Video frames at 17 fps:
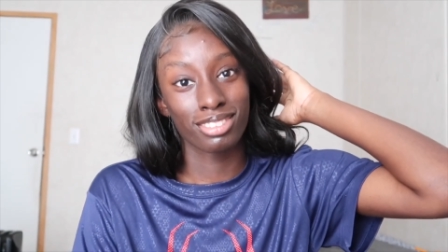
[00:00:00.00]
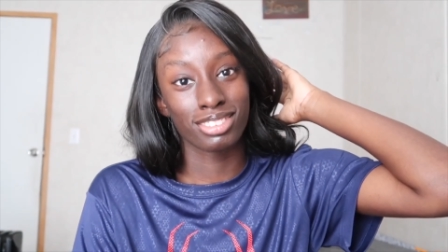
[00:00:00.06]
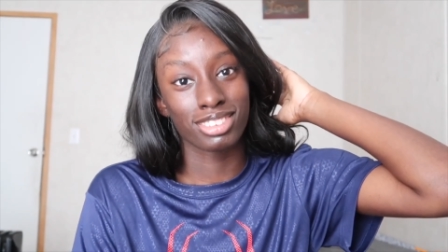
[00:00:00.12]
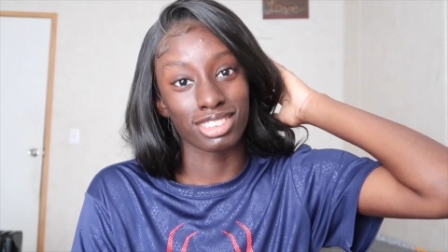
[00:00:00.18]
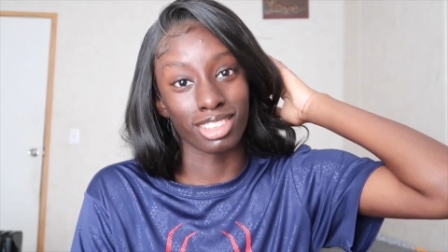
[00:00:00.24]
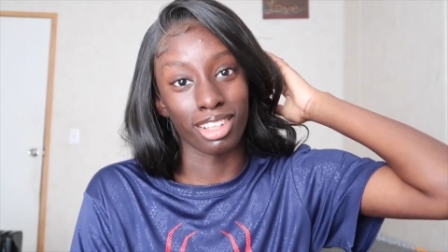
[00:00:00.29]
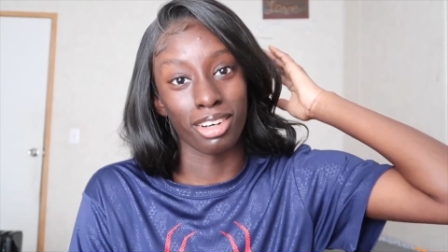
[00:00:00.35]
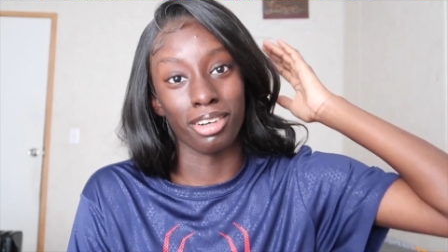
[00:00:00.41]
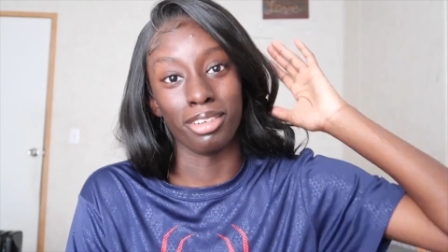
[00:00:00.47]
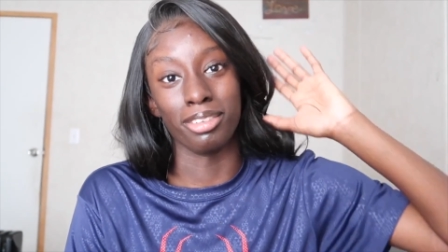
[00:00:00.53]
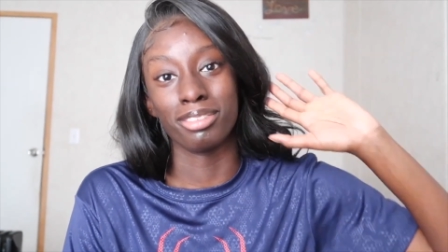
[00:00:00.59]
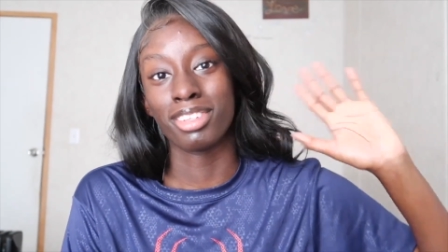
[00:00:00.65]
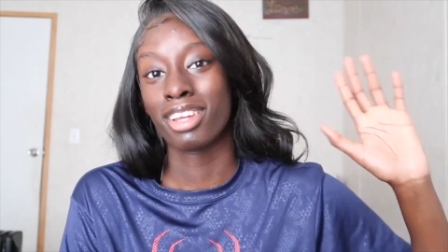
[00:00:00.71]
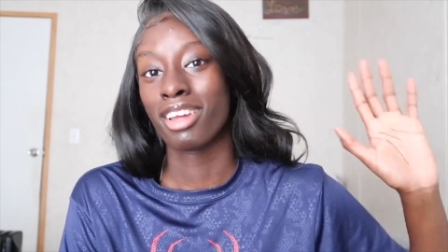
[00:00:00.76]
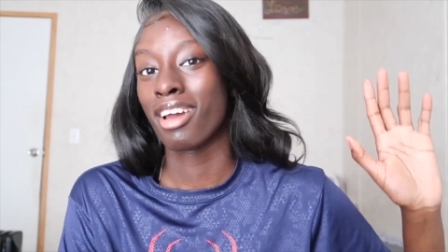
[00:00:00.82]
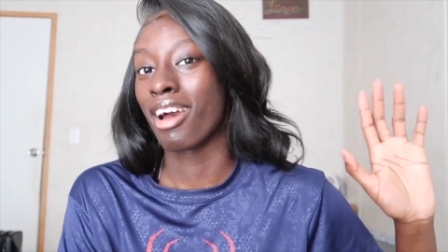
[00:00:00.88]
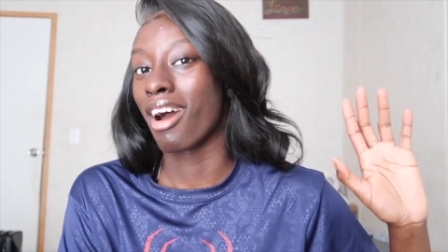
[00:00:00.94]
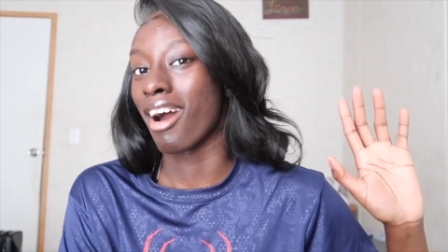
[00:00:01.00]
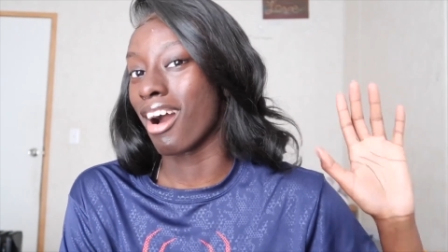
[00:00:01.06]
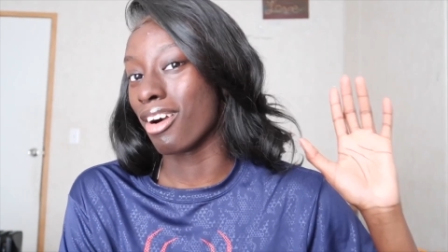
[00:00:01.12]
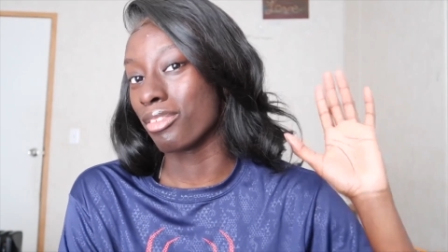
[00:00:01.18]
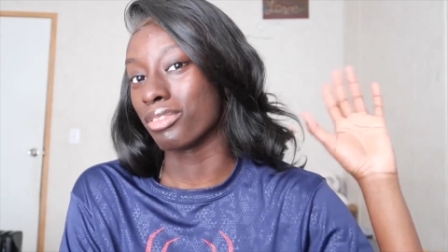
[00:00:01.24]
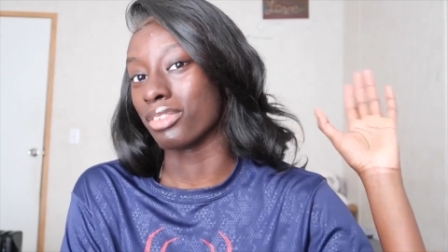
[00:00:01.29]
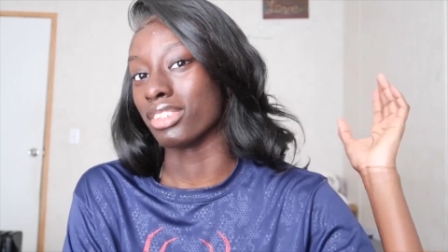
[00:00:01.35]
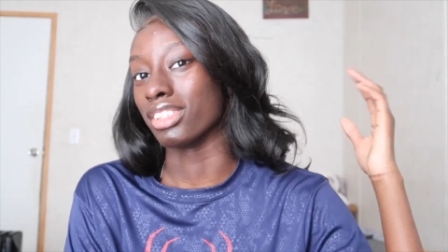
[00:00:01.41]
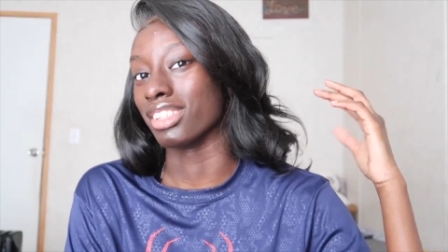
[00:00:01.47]
so
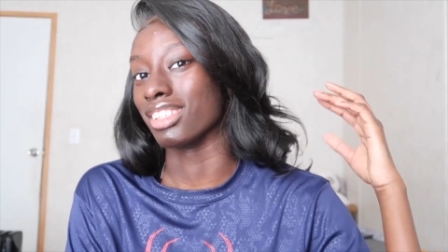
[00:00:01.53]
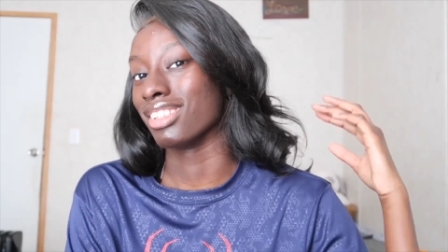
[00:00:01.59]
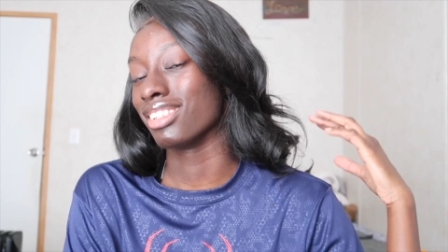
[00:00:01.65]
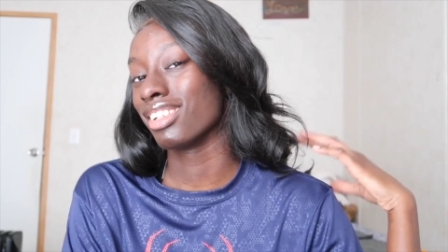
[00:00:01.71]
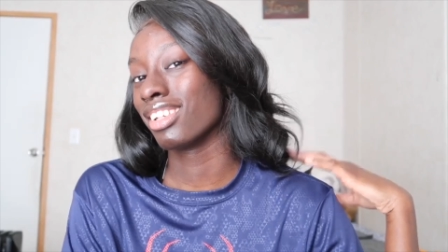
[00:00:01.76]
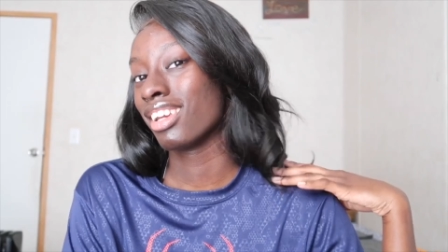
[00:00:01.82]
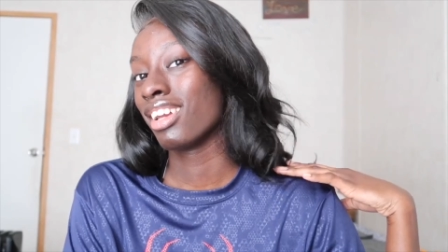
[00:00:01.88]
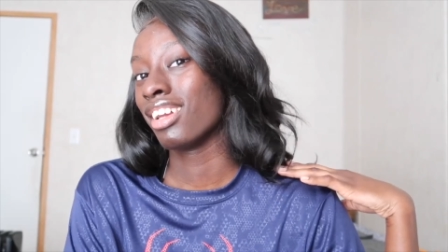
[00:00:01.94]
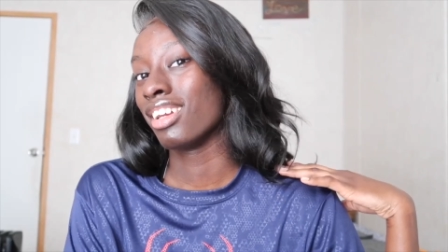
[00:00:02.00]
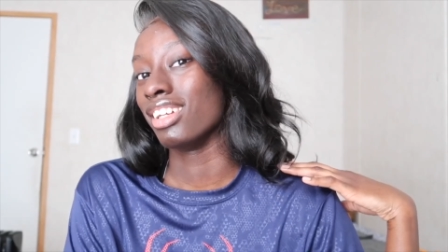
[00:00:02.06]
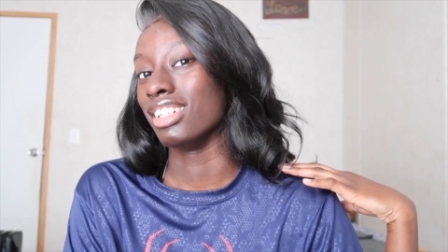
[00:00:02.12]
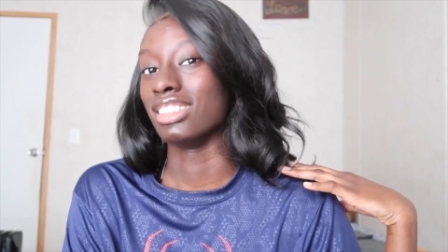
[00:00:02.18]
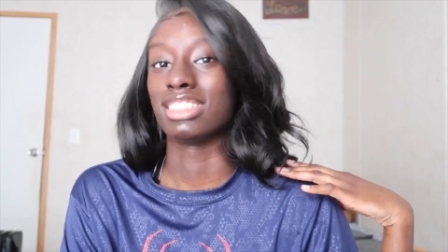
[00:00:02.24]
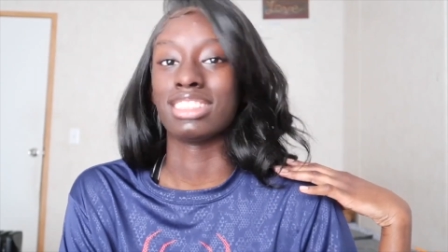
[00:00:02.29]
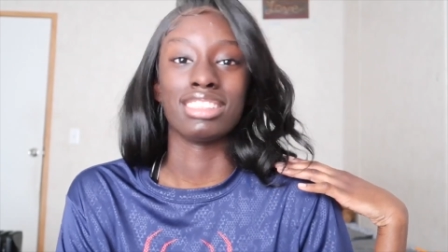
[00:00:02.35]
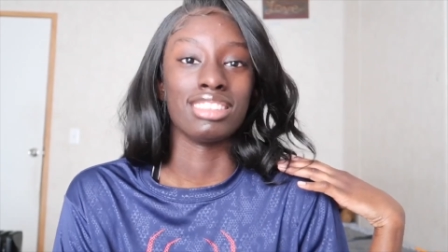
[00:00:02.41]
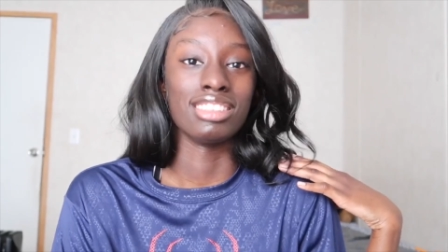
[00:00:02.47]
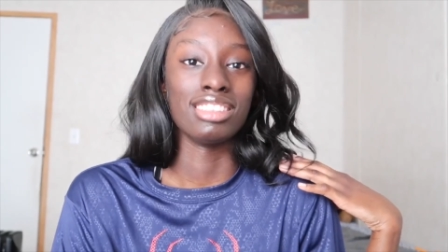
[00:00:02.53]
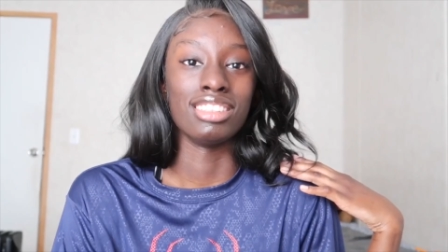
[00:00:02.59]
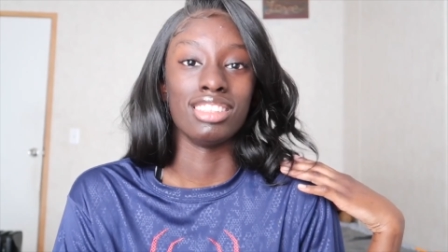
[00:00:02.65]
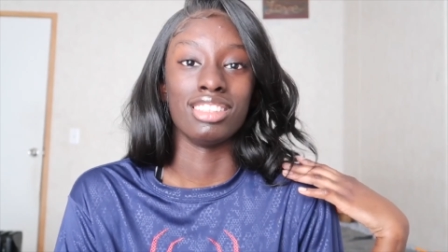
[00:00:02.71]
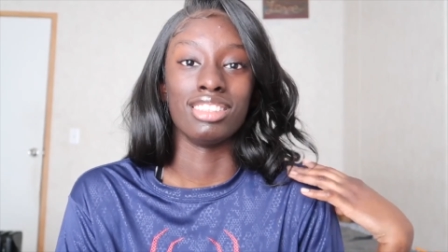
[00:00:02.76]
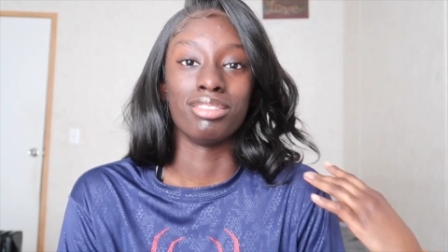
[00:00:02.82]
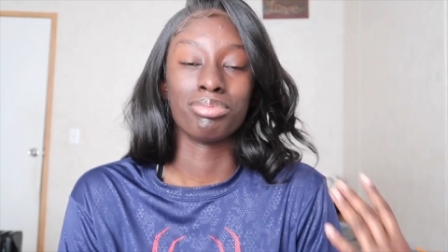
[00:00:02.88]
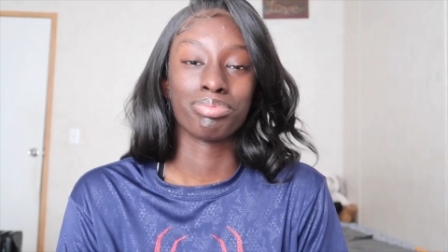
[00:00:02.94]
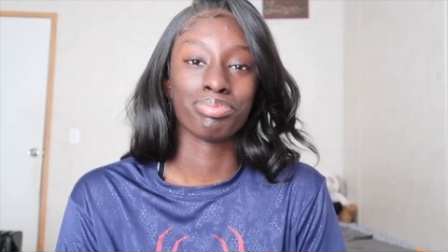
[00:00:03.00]
hopefully it's
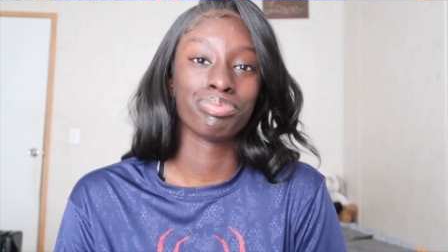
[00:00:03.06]
good.